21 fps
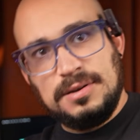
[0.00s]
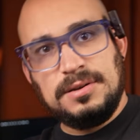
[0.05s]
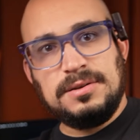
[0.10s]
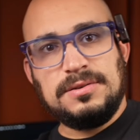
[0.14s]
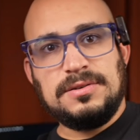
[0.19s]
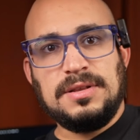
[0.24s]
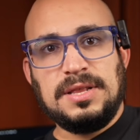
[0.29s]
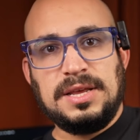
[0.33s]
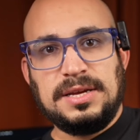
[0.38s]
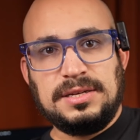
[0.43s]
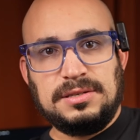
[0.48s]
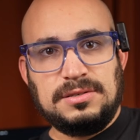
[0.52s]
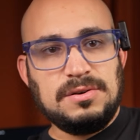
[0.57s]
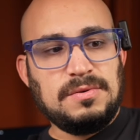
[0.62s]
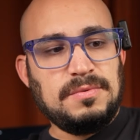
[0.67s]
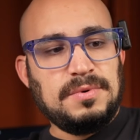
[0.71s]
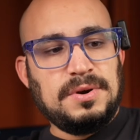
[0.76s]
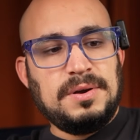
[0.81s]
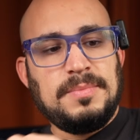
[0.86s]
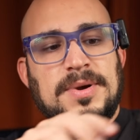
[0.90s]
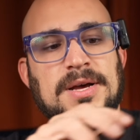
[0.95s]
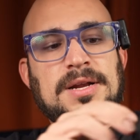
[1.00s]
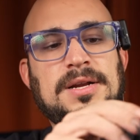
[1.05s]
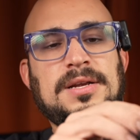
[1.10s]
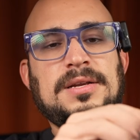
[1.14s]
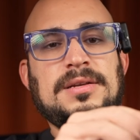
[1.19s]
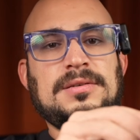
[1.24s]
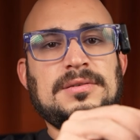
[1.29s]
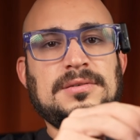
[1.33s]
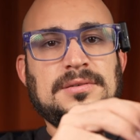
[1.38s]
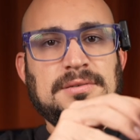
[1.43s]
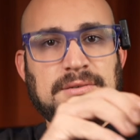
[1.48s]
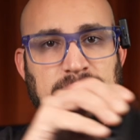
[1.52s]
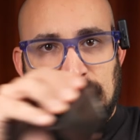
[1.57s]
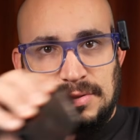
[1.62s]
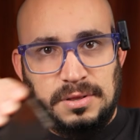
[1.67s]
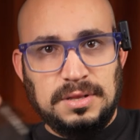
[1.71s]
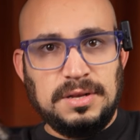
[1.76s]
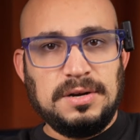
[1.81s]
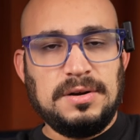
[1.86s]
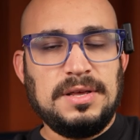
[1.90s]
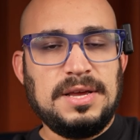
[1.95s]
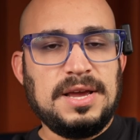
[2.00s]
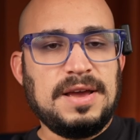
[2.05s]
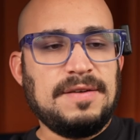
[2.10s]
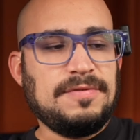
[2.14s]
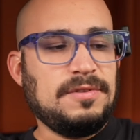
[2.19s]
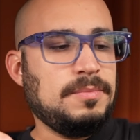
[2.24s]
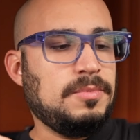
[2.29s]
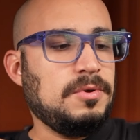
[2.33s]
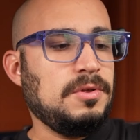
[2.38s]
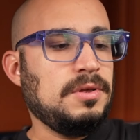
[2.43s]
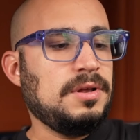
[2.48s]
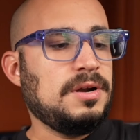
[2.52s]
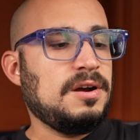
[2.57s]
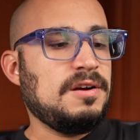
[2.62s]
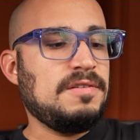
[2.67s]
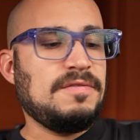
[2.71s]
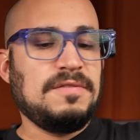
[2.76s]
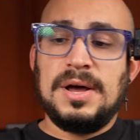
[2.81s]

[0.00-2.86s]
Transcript: So like, don't worry about it. You literally have to pull it off.